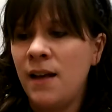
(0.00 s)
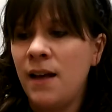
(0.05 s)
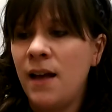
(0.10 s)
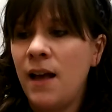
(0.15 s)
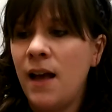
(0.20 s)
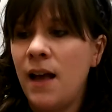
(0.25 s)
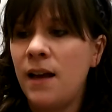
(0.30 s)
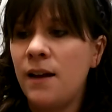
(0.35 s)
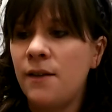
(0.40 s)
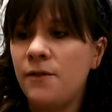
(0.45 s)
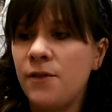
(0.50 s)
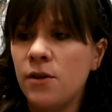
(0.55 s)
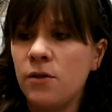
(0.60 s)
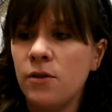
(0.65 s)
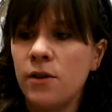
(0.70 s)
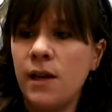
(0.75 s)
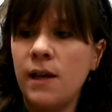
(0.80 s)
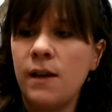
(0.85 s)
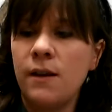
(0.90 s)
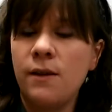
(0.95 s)
And if you're
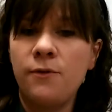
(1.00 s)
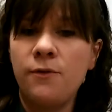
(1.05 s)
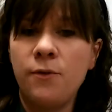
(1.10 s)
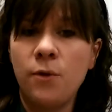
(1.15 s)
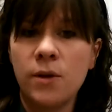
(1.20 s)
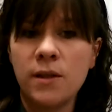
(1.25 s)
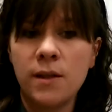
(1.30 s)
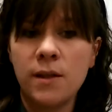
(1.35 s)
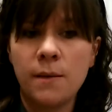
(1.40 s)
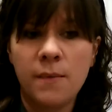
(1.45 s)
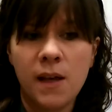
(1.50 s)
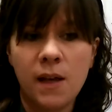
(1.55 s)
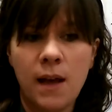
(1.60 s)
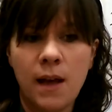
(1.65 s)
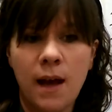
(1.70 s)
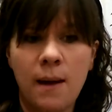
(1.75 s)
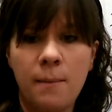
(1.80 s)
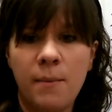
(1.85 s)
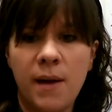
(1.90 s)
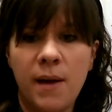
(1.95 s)
looking for something
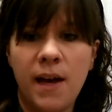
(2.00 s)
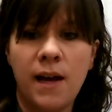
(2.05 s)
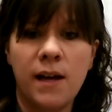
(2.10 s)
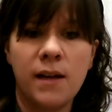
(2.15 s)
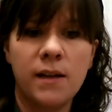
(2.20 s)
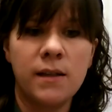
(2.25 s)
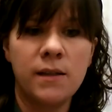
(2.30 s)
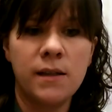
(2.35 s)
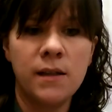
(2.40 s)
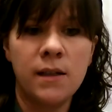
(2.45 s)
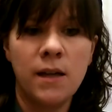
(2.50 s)
compact,